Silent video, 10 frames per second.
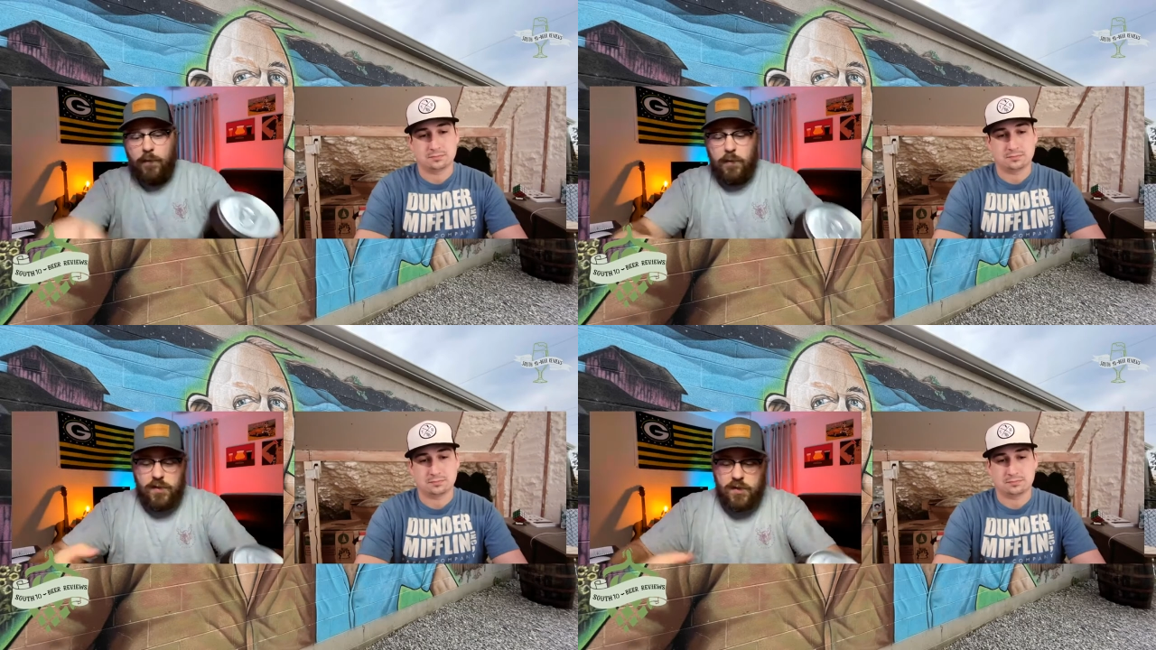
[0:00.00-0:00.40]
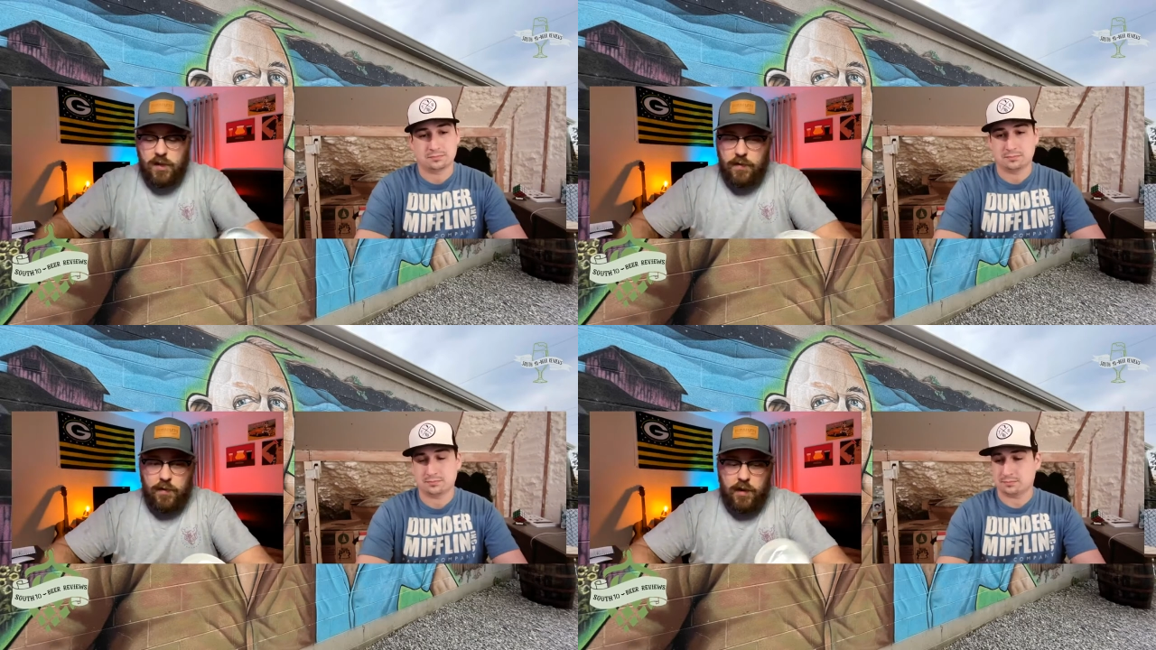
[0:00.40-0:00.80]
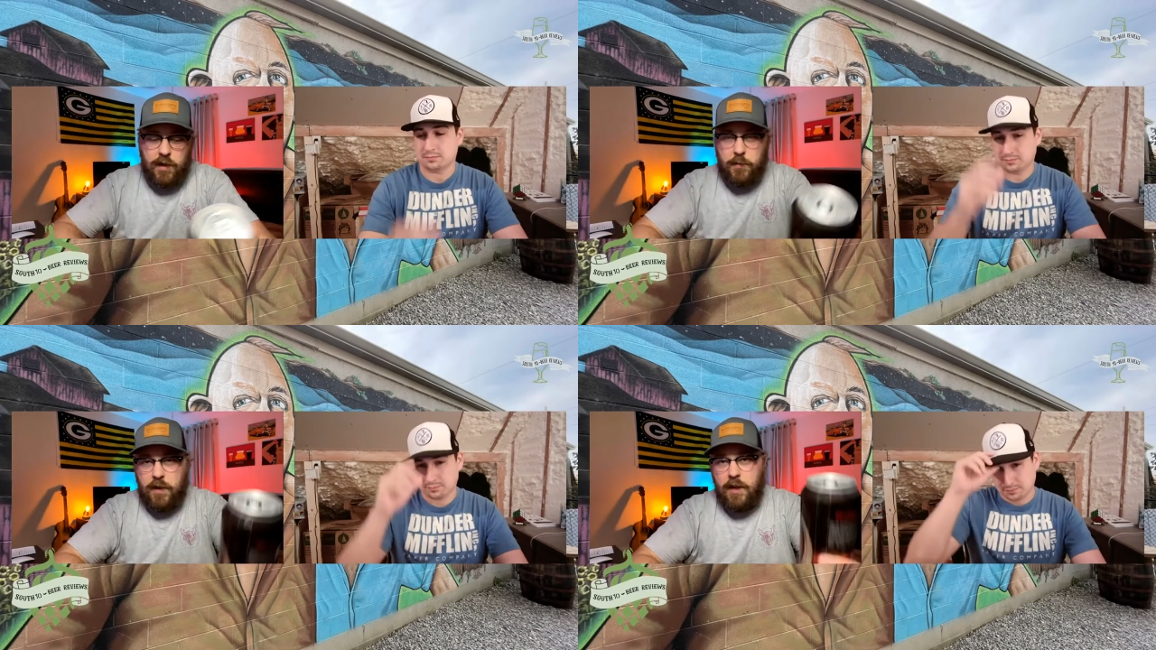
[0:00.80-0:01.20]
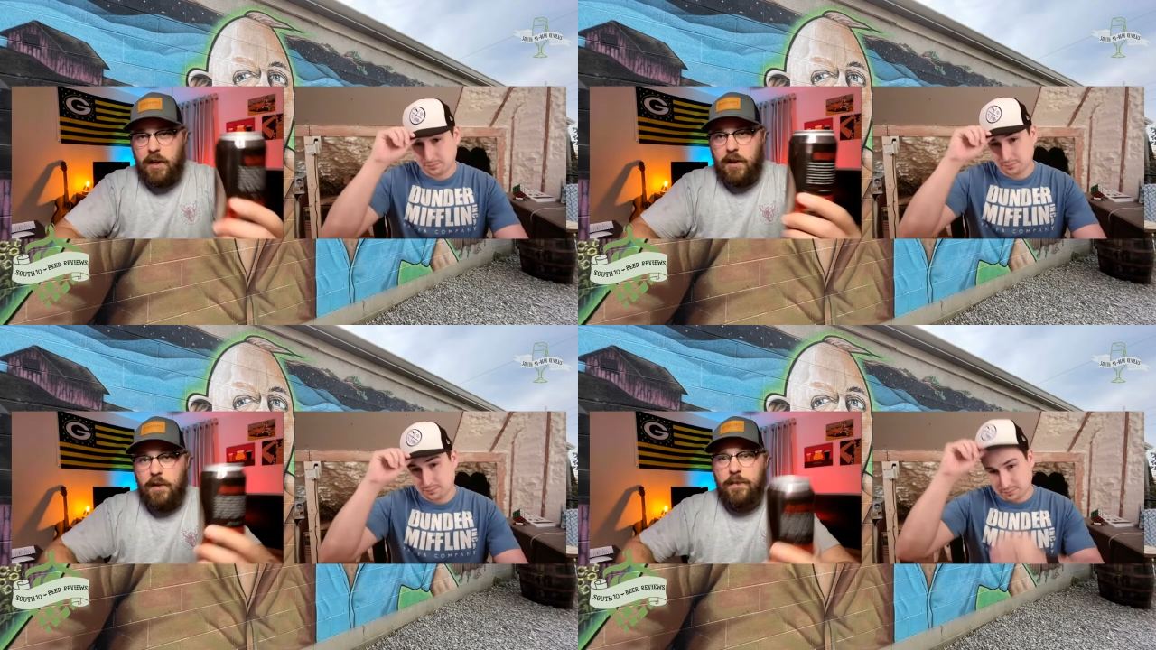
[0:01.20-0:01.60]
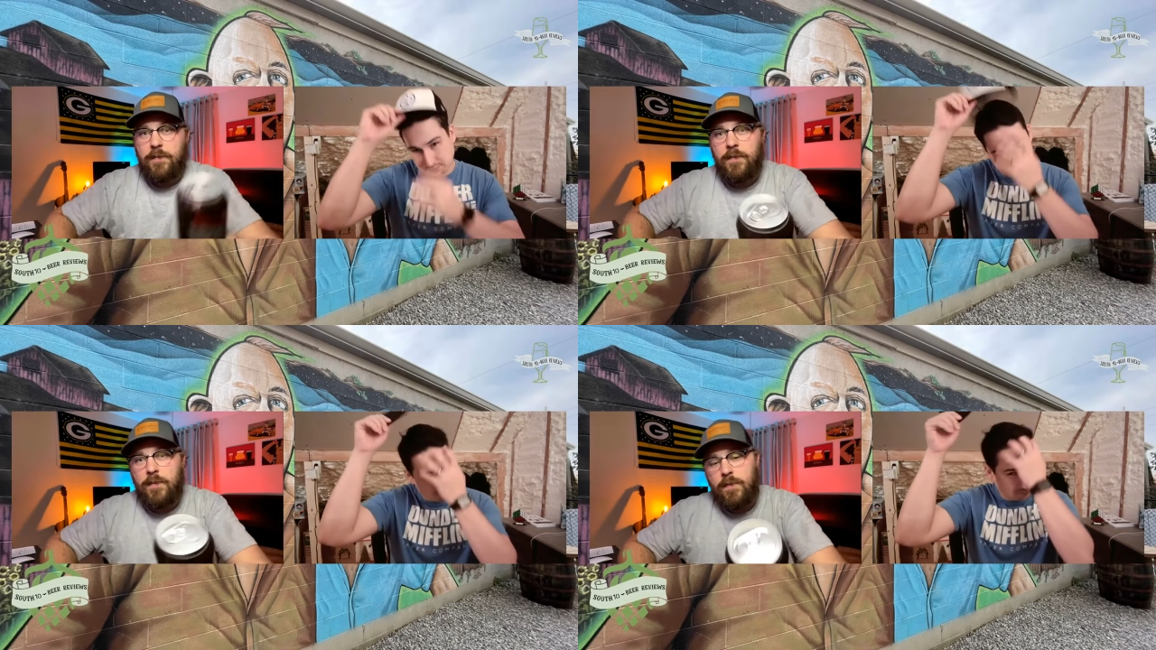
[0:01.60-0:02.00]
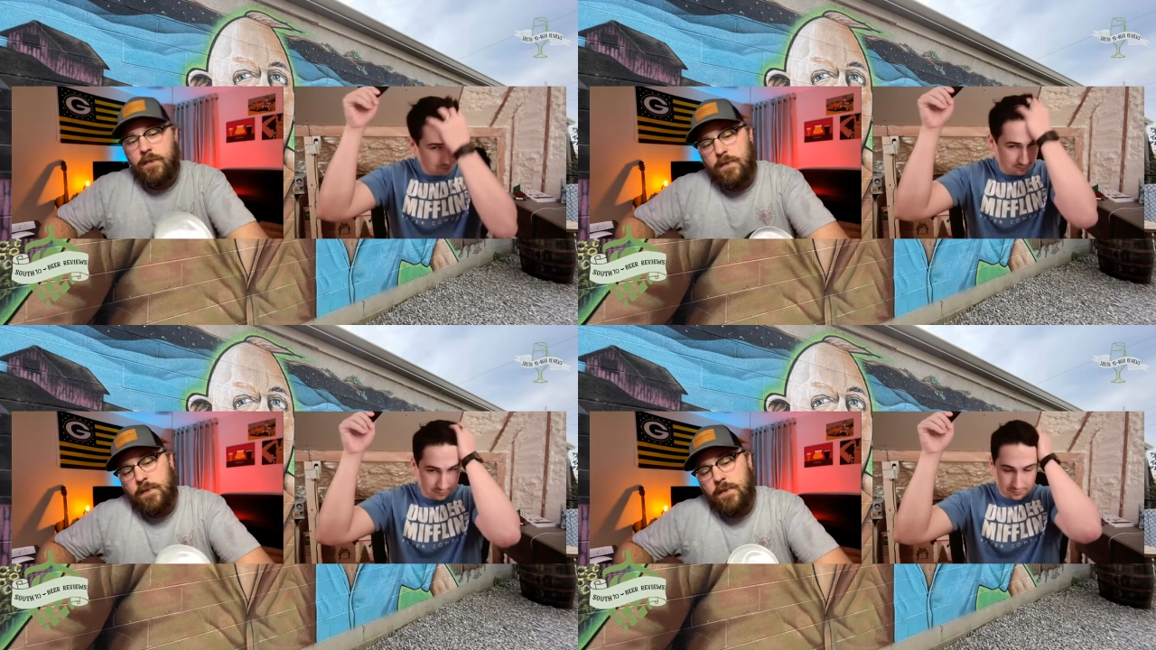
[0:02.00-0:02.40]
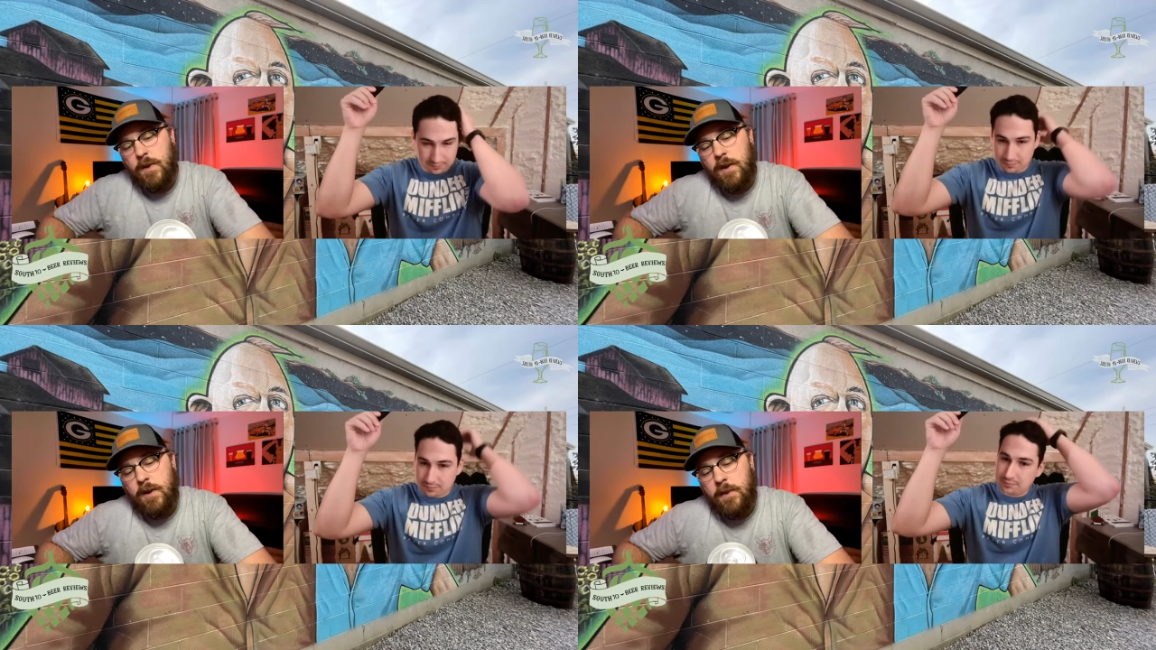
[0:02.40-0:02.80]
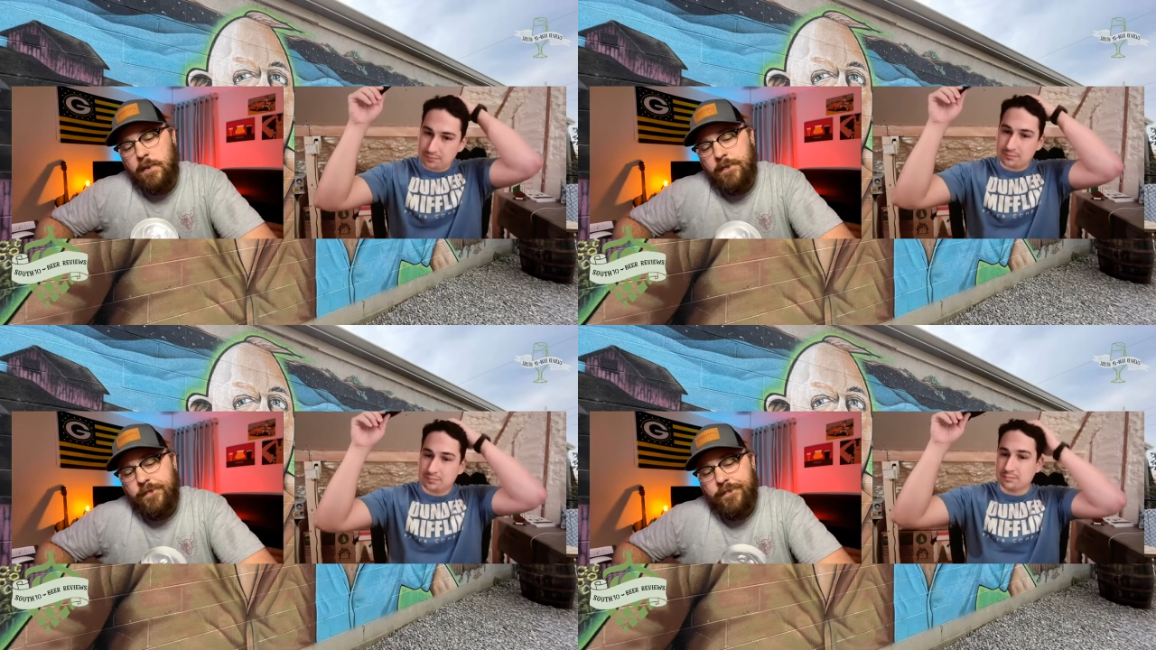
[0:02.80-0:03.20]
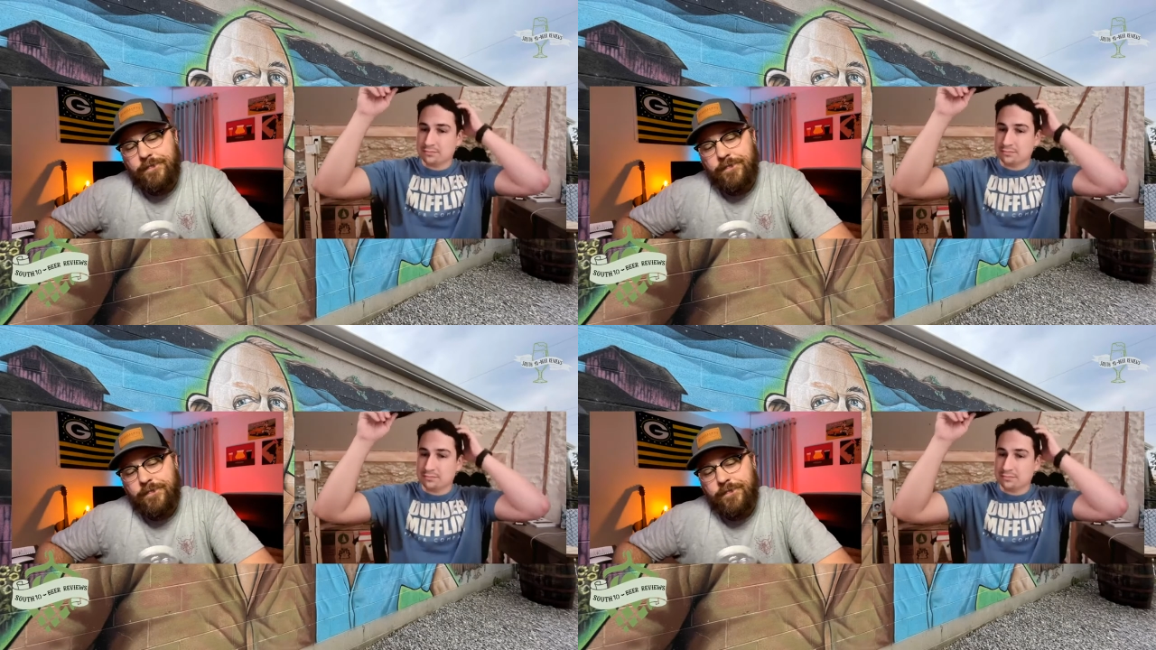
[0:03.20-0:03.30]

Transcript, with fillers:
Speaker 1: from Stephen, and we kind of um,